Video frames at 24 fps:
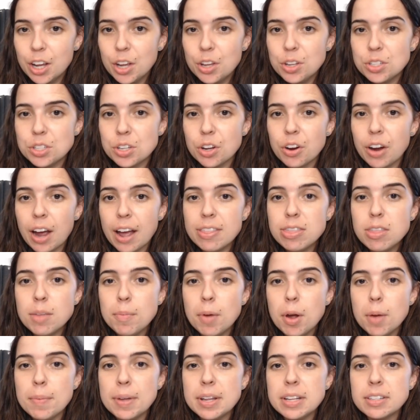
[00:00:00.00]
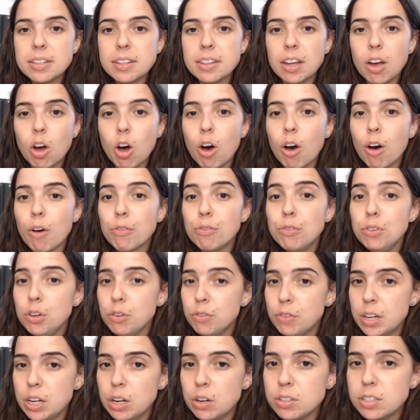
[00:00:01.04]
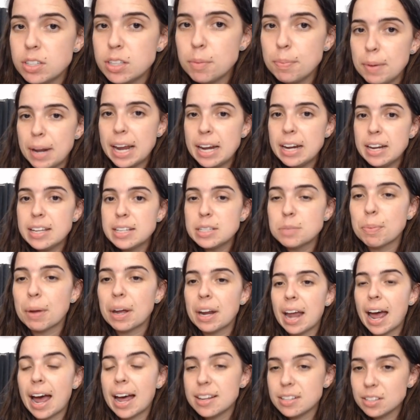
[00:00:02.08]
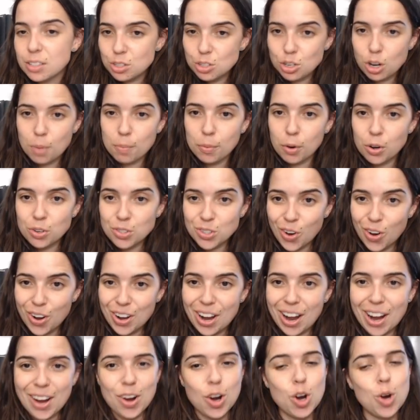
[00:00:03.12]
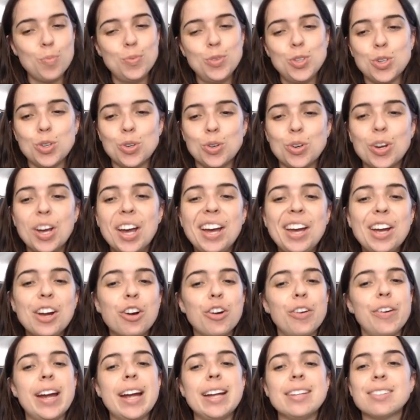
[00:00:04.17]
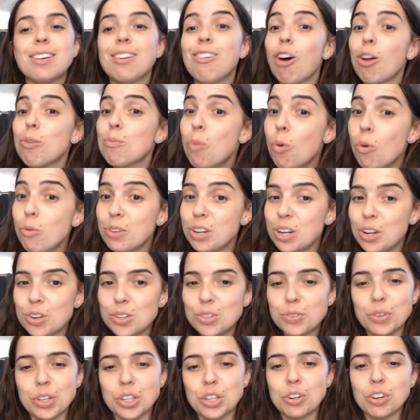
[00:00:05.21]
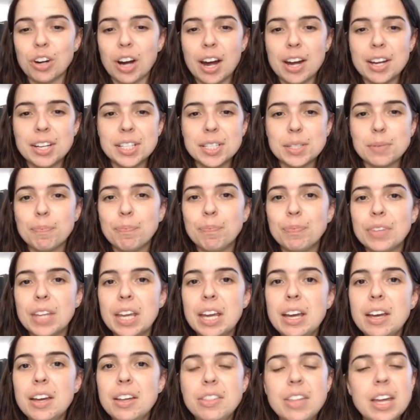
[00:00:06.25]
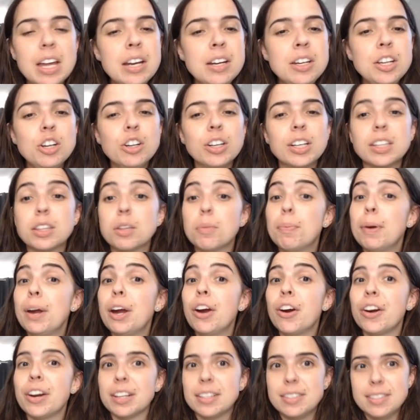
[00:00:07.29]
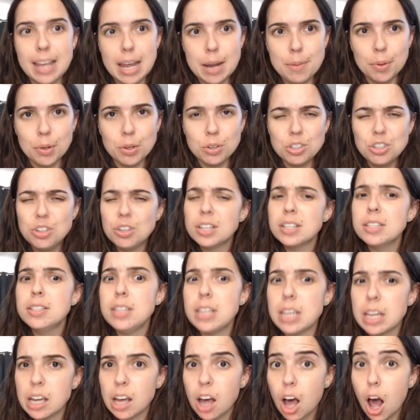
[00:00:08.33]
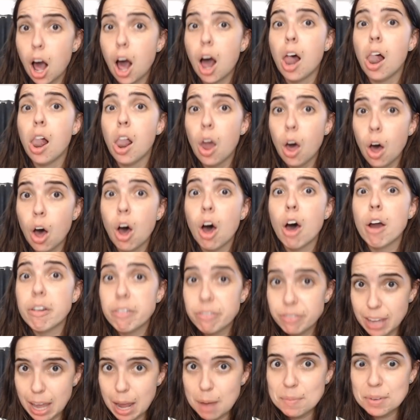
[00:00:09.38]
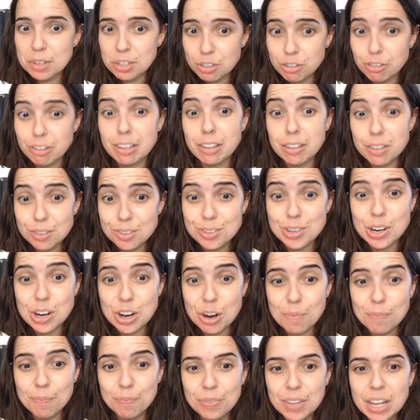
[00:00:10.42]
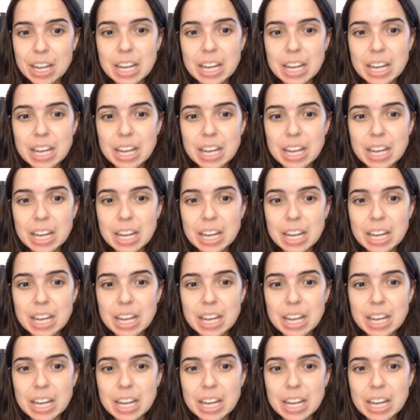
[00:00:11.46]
So at the moment, there are a few videos in the playlist, but as the term goes on, I hope to create a lot more videos for you guys. Then you look at the periodic table. So you can see a lot of chemistry this term.